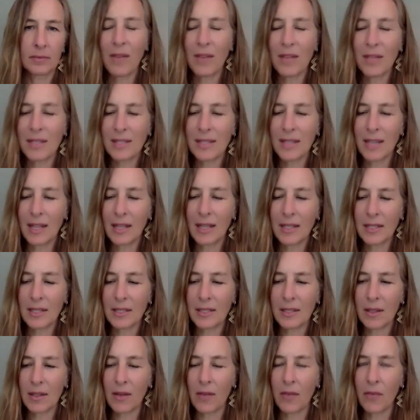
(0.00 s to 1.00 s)
a sense
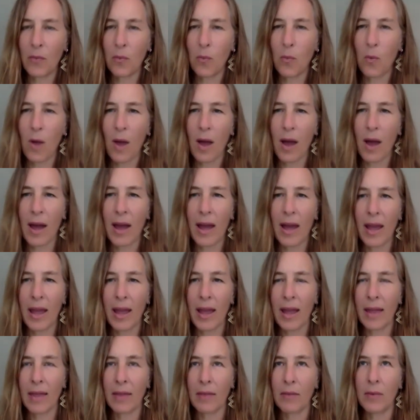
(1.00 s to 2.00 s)
of
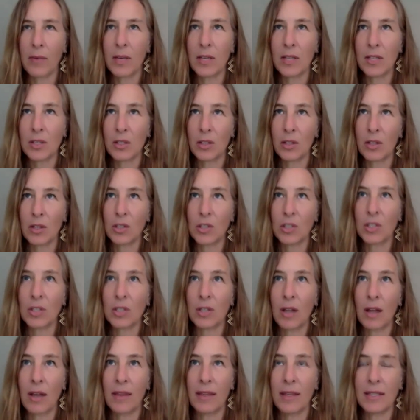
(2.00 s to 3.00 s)
why research
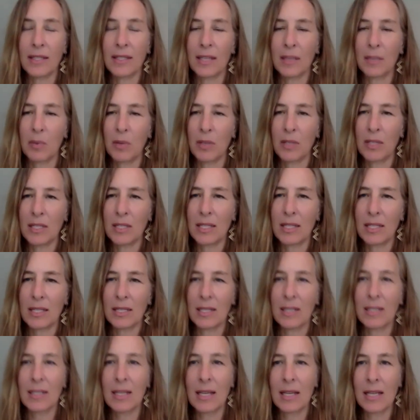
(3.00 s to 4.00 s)
on these tick-borne
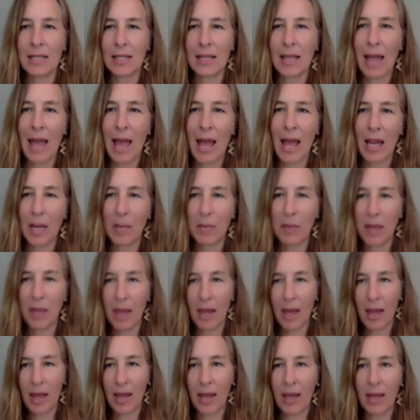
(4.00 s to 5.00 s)
diseases has lagged
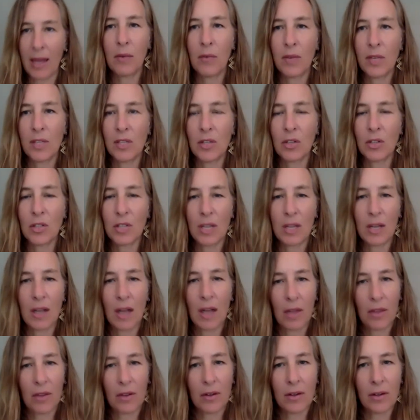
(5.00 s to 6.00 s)
behind research in
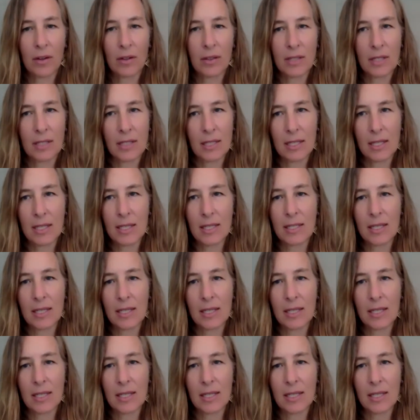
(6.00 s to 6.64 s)
other disease